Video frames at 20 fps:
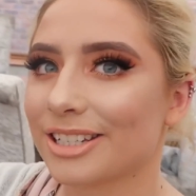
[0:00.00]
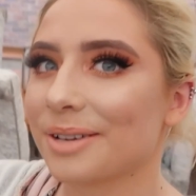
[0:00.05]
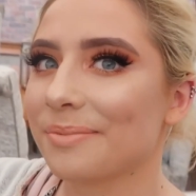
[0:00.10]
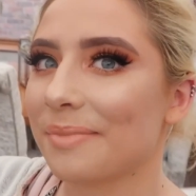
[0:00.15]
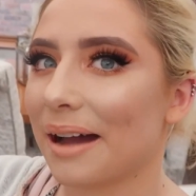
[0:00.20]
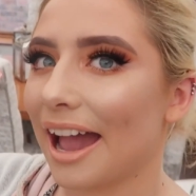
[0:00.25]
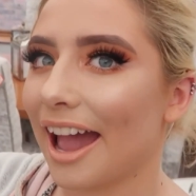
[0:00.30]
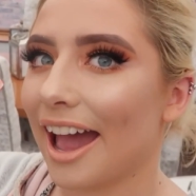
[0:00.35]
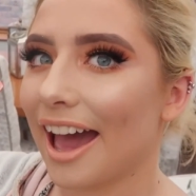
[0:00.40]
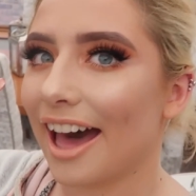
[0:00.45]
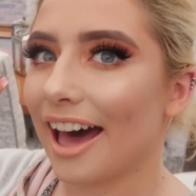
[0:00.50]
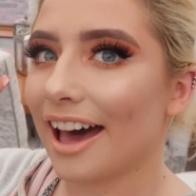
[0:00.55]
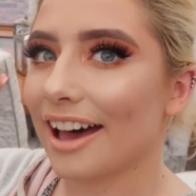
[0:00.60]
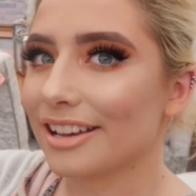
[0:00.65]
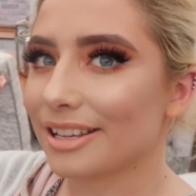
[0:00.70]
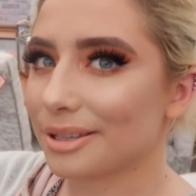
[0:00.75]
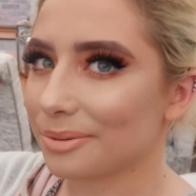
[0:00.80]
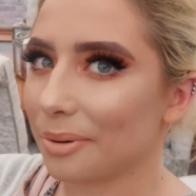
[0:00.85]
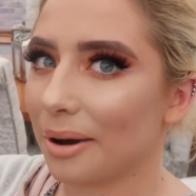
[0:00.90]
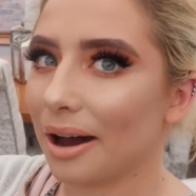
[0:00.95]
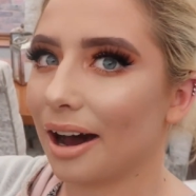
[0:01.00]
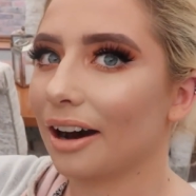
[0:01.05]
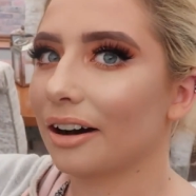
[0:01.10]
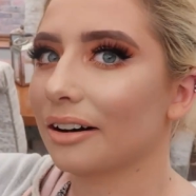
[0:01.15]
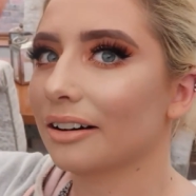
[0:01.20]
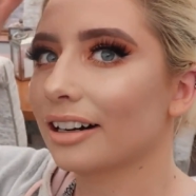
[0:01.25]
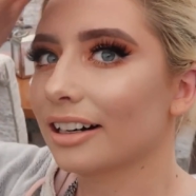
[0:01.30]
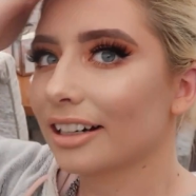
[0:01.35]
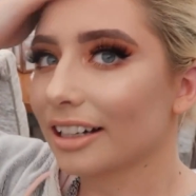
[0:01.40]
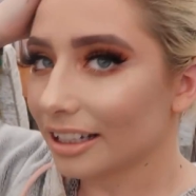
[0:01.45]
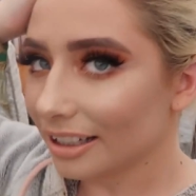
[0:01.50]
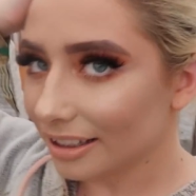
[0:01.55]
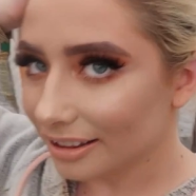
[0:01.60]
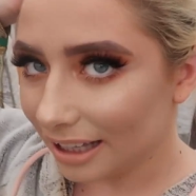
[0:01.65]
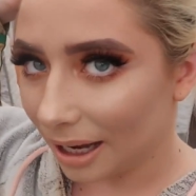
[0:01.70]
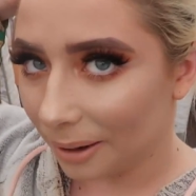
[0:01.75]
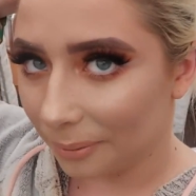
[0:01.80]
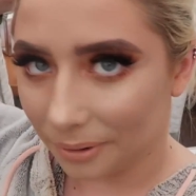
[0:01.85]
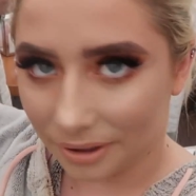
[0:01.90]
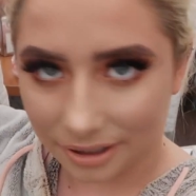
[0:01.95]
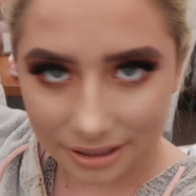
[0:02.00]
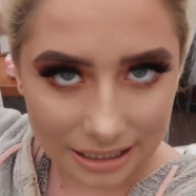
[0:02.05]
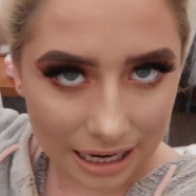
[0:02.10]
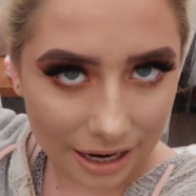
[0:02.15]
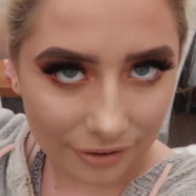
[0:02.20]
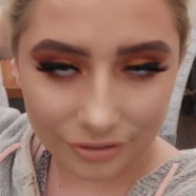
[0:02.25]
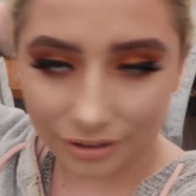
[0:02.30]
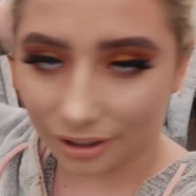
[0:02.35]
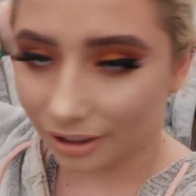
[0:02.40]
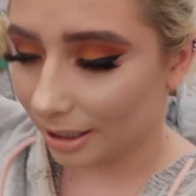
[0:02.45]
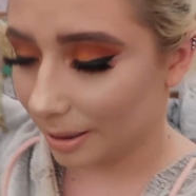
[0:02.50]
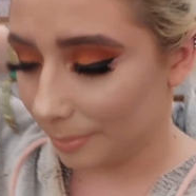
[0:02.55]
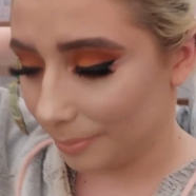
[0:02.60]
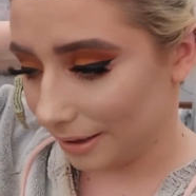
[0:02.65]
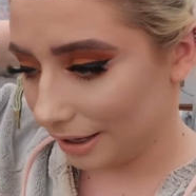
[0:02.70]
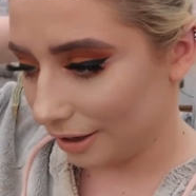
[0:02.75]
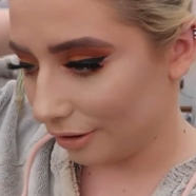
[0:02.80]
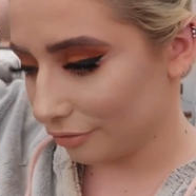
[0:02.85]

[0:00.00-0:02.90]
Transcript: to do my hair as well. That would definitely be